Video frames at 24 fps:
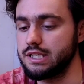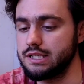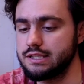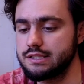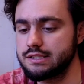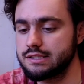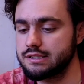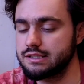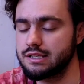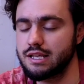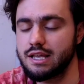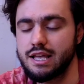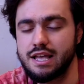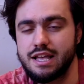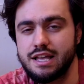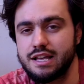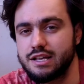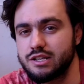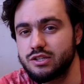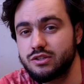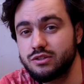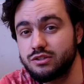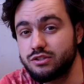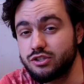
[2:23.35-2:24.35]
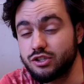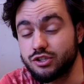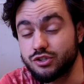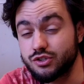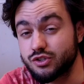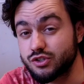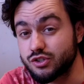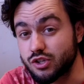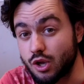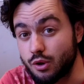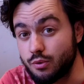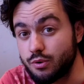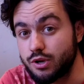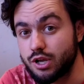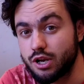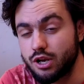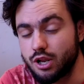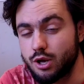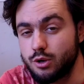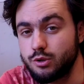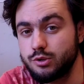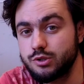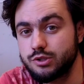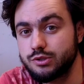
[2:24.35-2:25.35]
It's just so
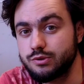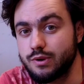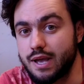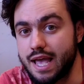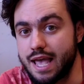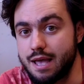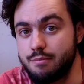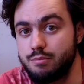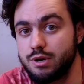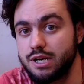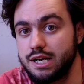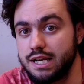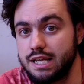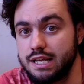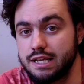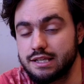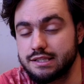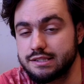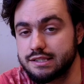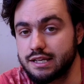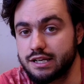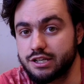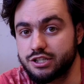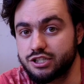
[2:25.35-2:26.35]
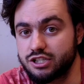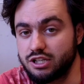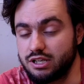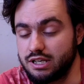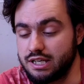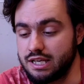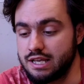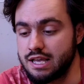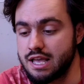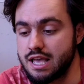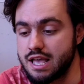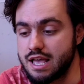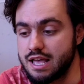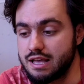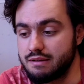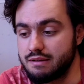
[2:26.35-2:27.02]
close to ebony. It's actually,